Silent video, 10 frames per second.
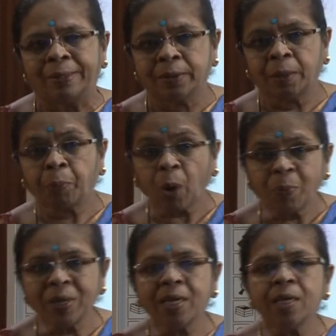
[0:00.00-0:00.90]
the
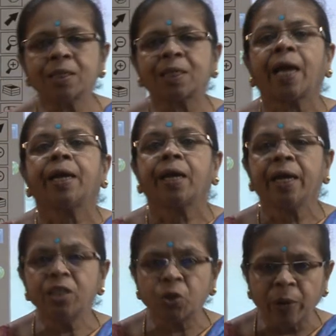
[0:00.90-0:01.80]
properties like
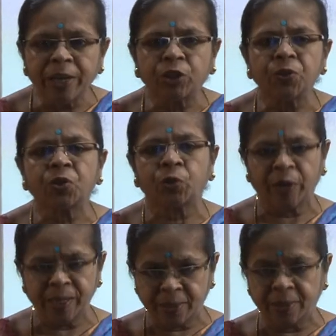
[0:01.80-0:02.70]
insulation
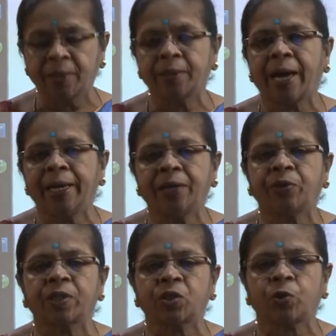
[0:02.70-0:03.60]
strength, the
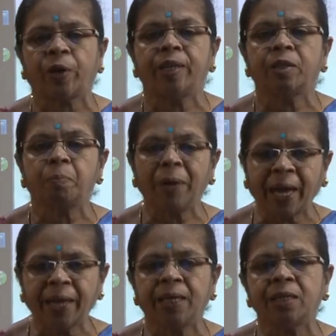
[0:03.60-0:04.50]
dielectric strength,
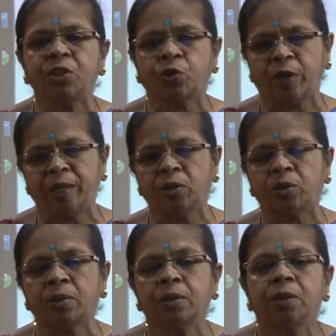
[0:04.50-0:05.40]
mechanical strength,
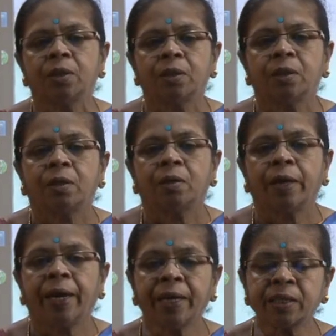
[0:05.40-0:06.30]

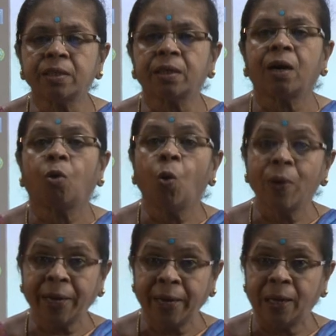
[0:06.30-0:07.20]
etc.,
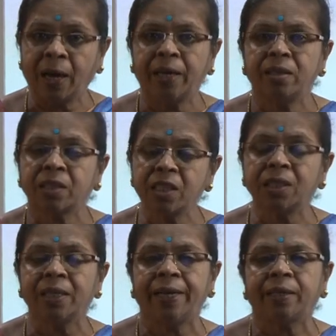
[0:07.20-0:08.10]
overhead lines,
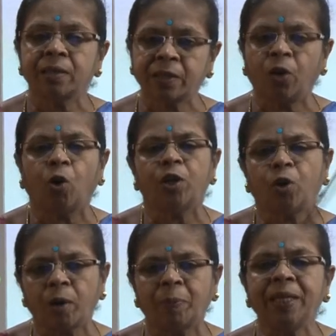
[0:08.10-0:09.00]
insulators, they all
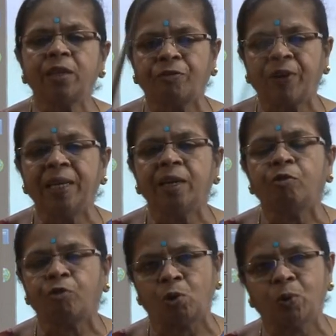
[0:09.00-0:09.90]
normally the failure
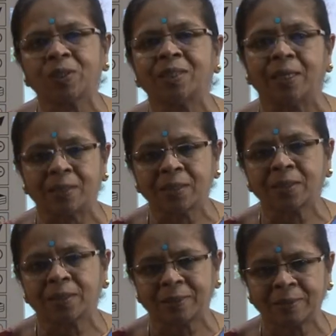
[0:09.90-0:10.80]
follows
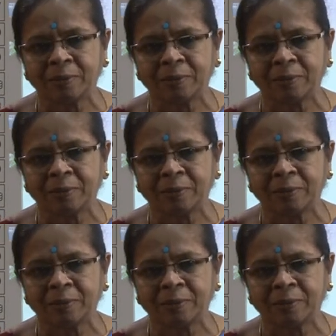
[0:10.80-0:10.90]
this.